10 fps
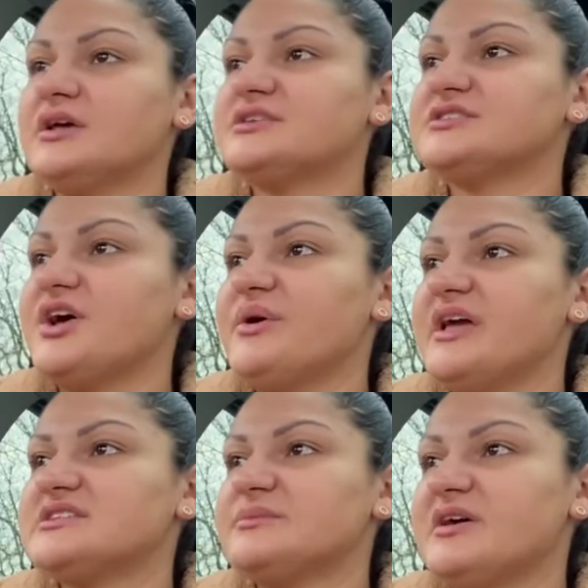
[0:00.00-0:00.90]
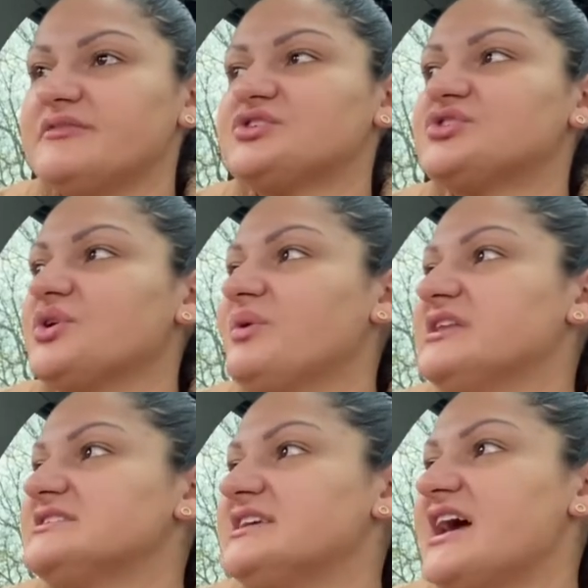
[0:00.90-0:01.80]
so it's a bit of a short
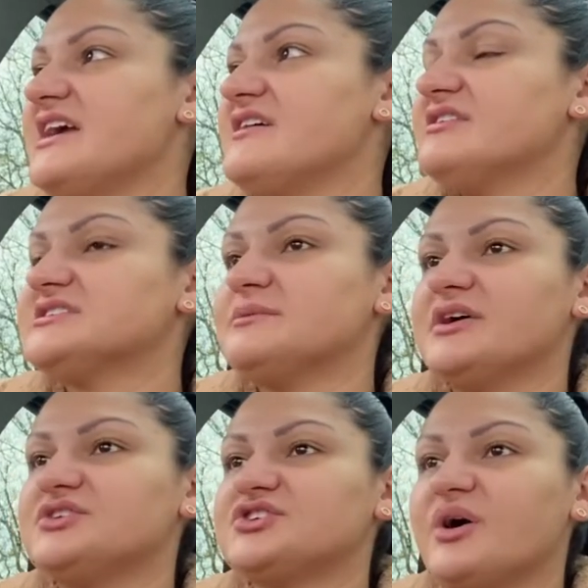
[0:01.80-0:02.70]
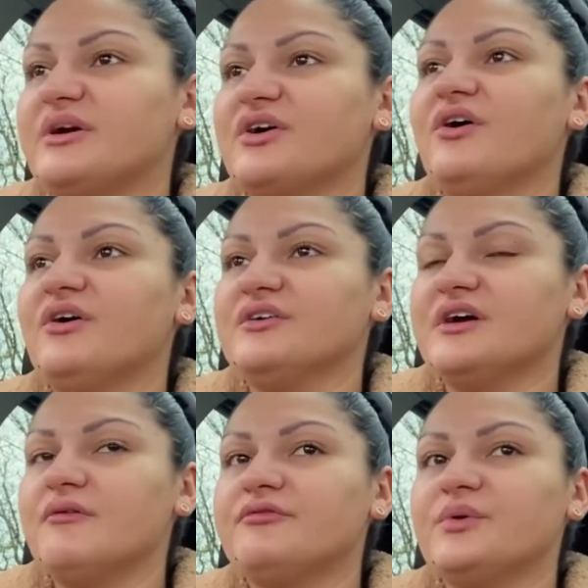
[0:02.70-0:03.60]
one today. There isn't much going on,
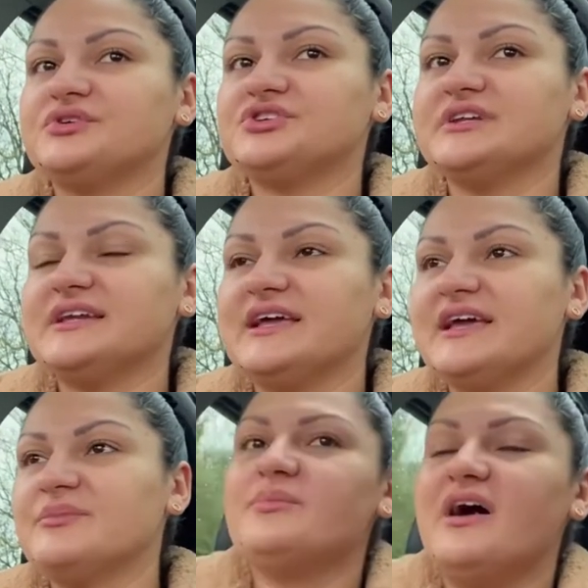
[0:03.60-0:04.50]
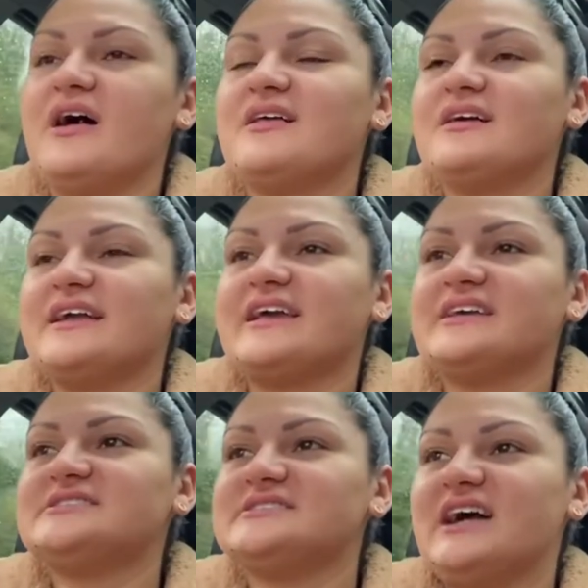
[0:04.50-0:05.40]
unfortunately, but I
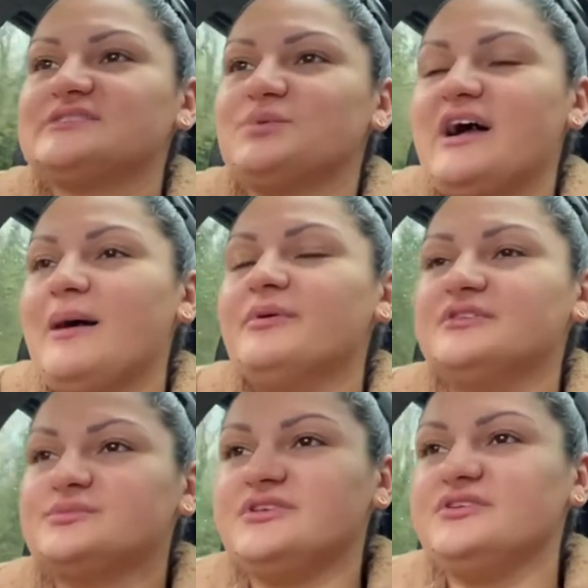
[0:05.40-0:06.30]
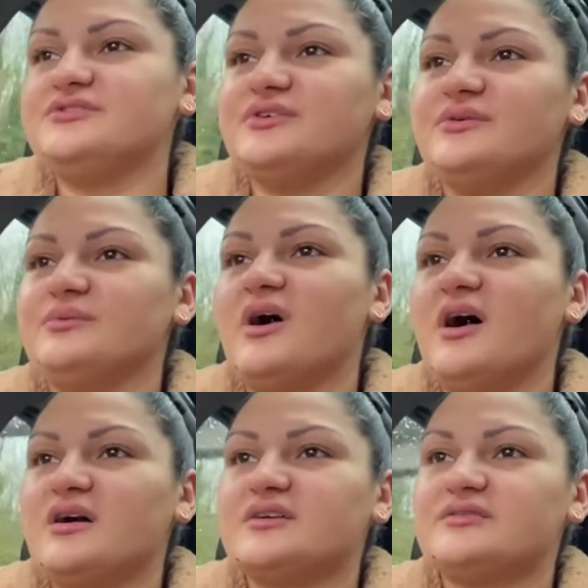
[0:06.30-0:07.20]
guess that's what happens when you do
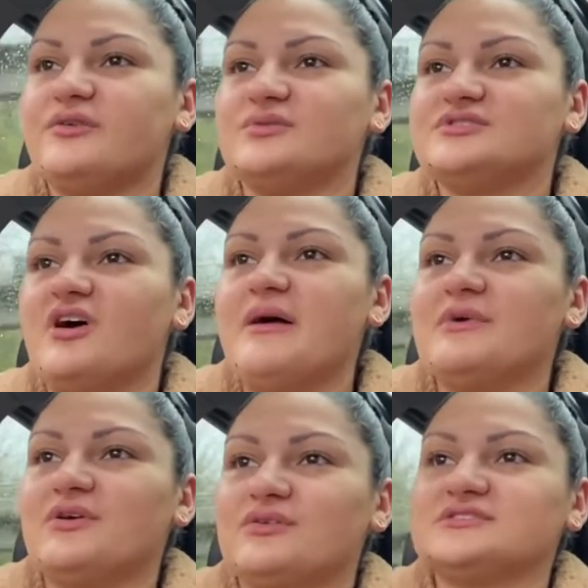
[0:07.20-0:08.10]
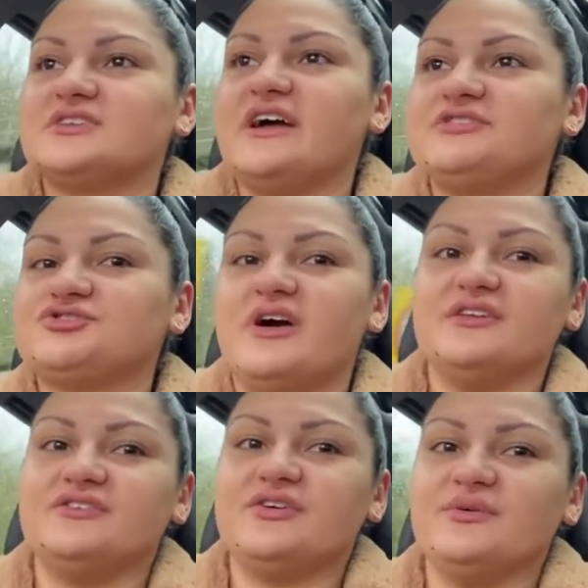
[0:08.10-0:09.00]
work full time alongside trying
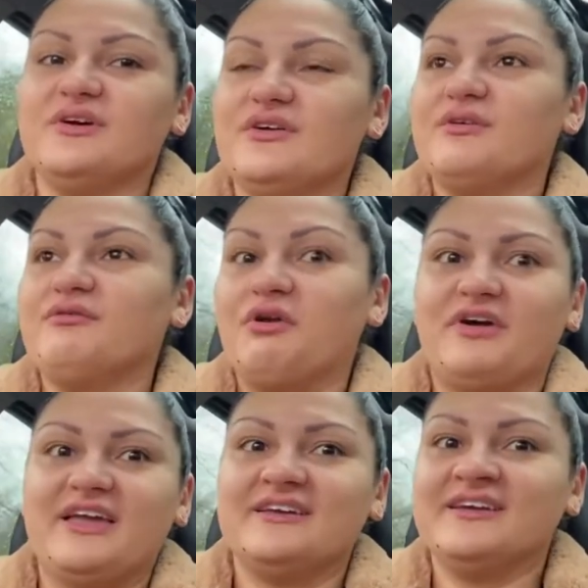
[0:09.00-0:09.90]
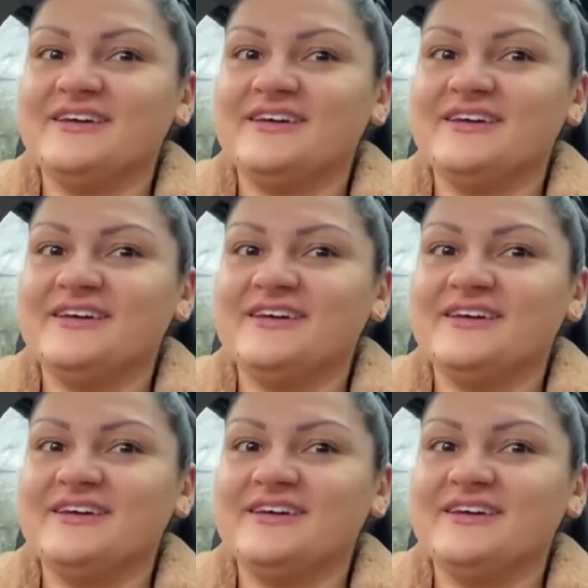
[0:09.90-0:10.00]
to do vlogging.